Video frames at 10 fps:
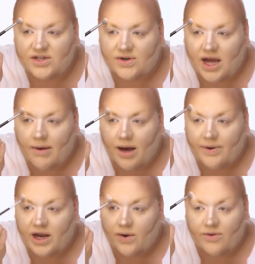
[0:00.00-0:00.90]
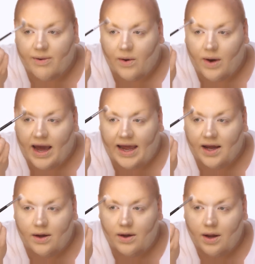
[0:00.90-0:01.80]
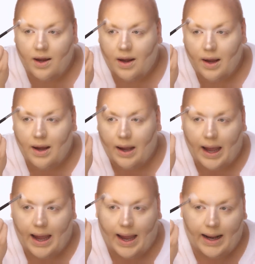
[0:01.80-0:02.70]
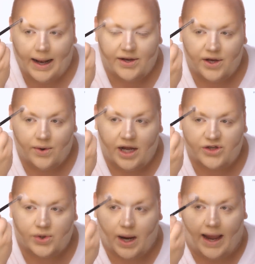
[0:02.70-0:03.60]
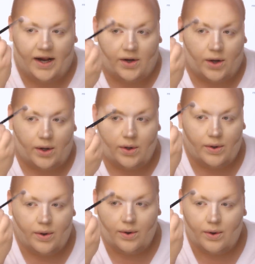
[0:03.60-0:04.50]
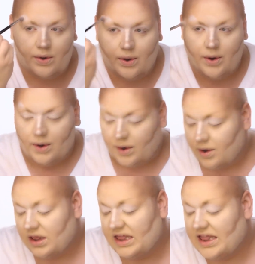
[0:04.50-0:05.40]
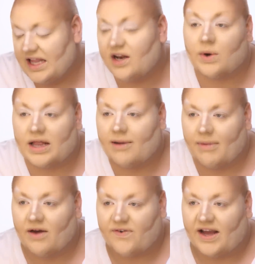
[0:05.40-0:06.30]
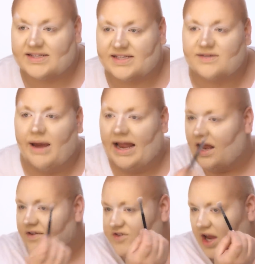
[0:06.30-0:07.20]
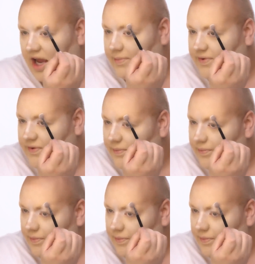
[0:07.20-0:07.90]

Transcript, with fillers: I do come up here with my white and I do a triangle. Literally my face is made out of shapes.